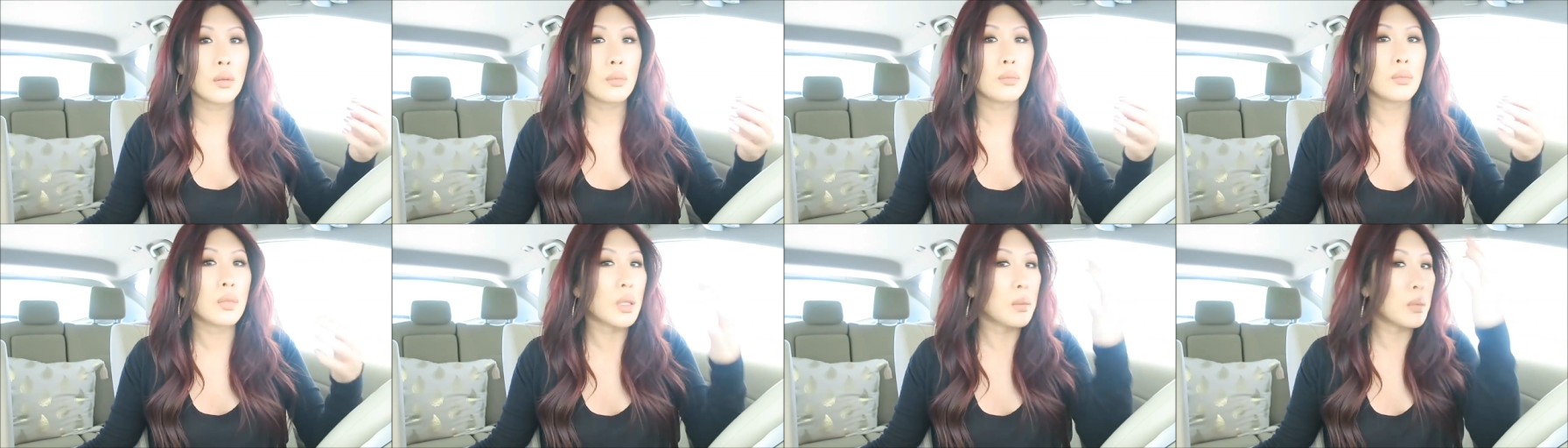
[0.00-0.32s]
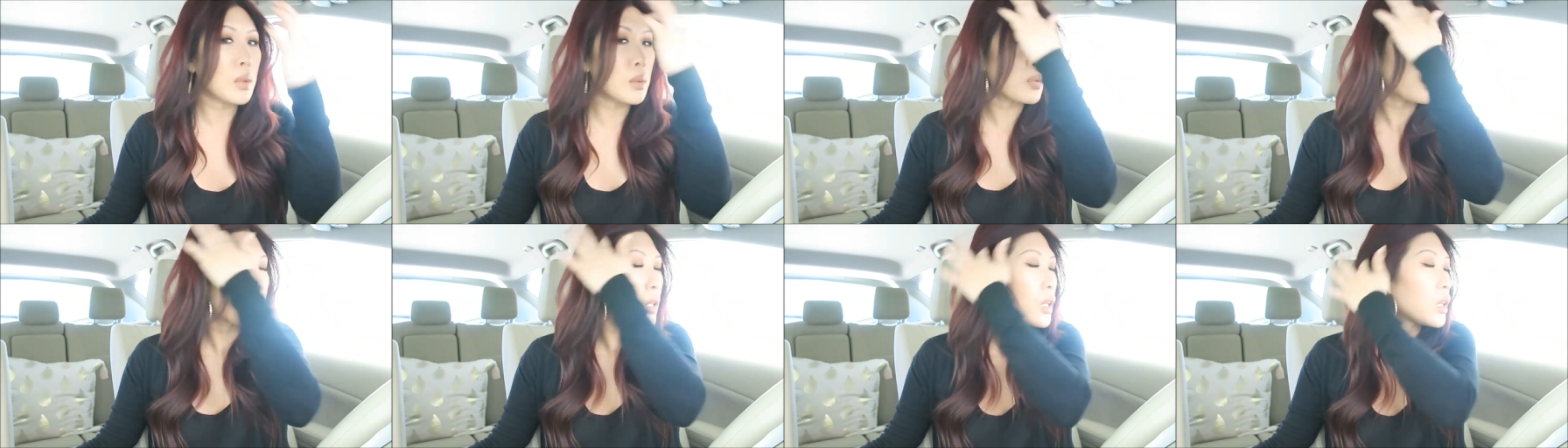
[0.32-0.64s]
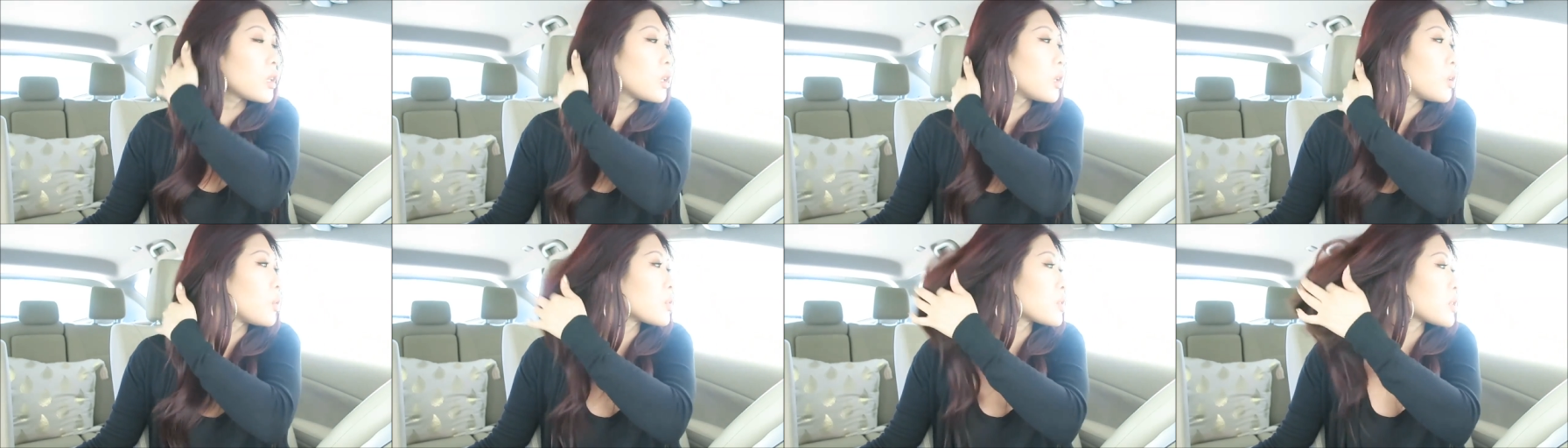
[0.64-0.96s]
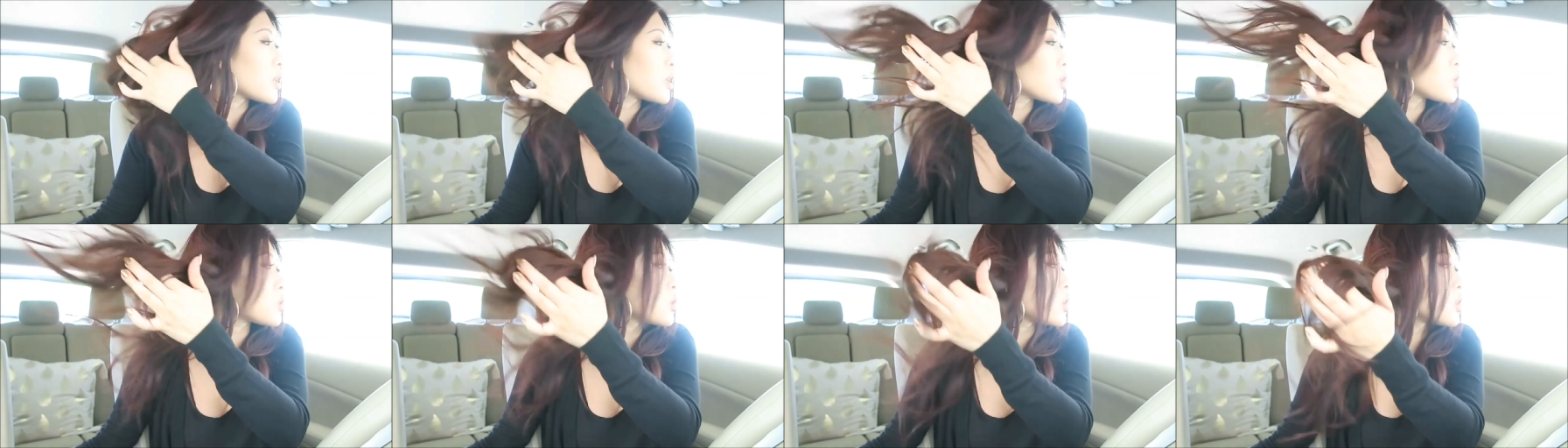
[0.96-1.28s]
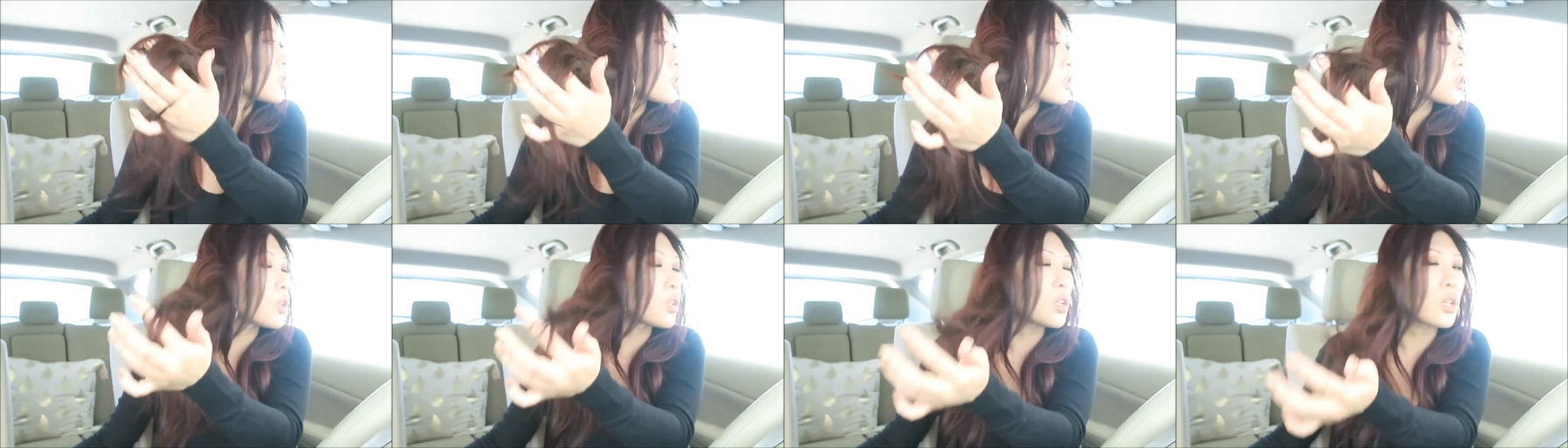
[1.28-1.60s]
Maybe putting clothes on and
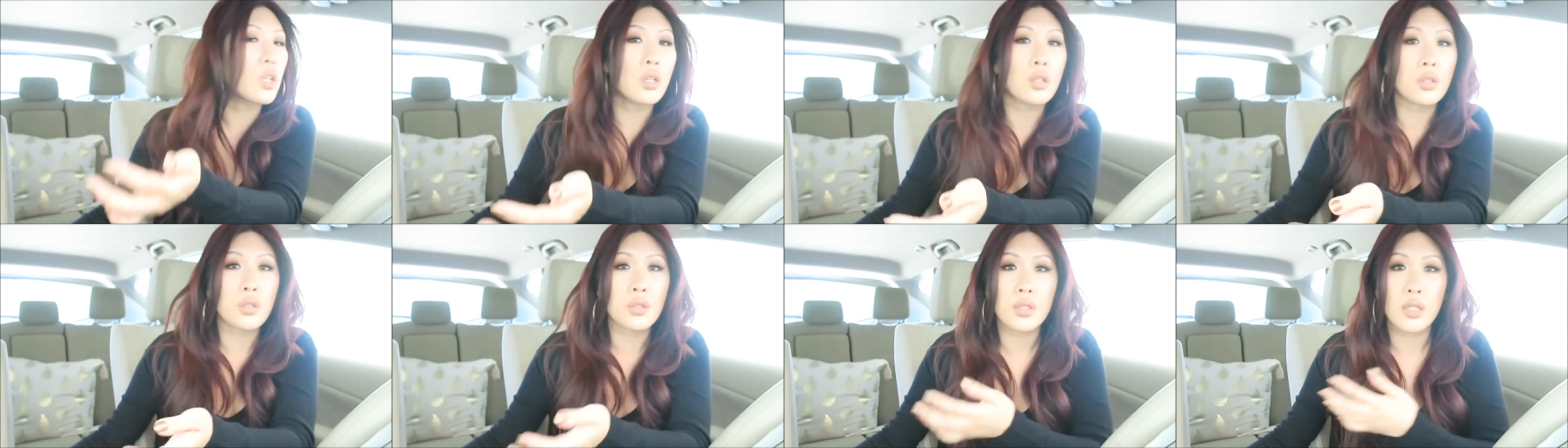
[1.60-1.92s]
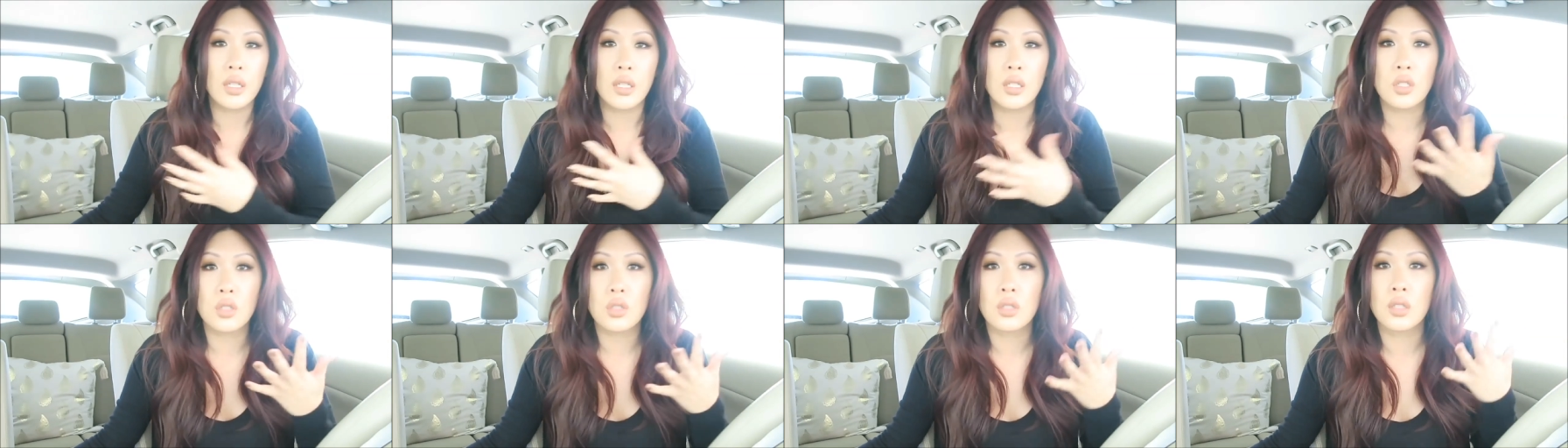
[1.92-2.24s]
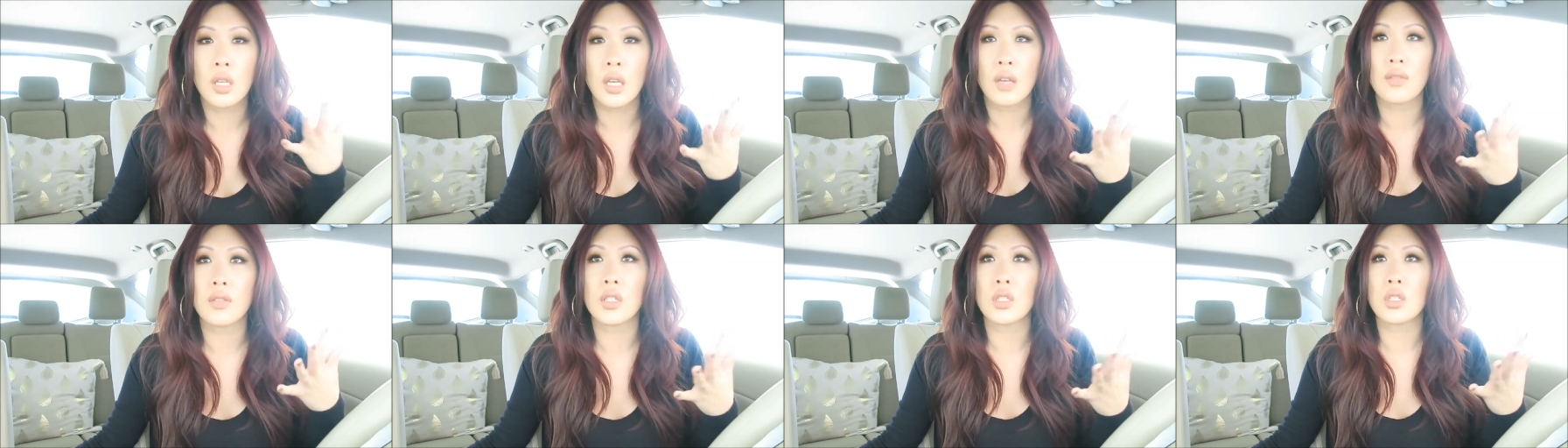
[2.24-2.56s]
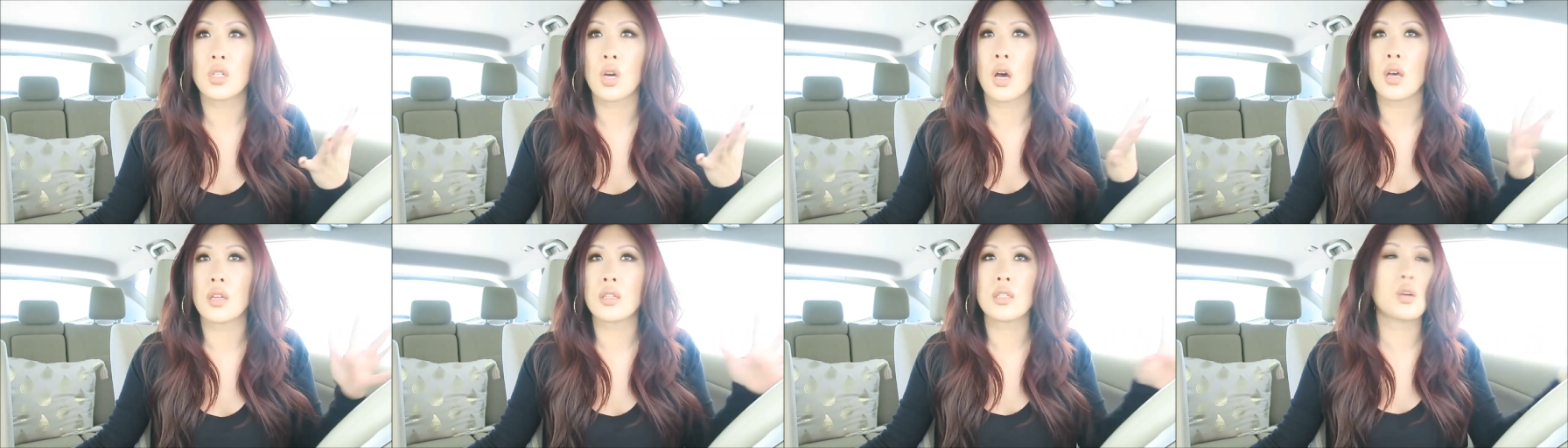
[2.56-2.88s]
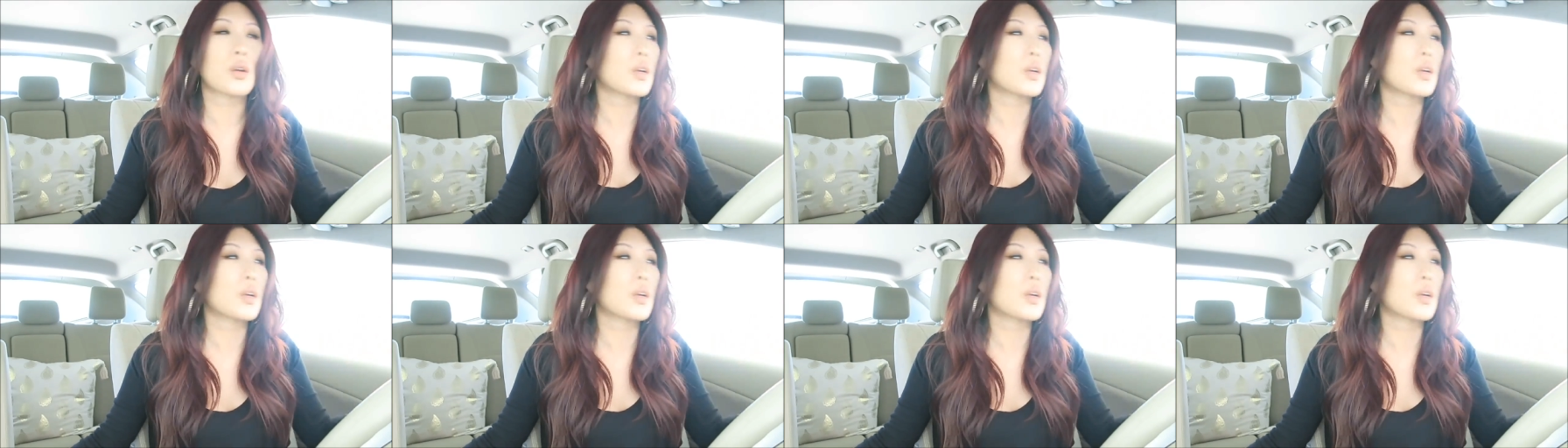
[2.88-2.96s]
changing clothes like gave it a toss.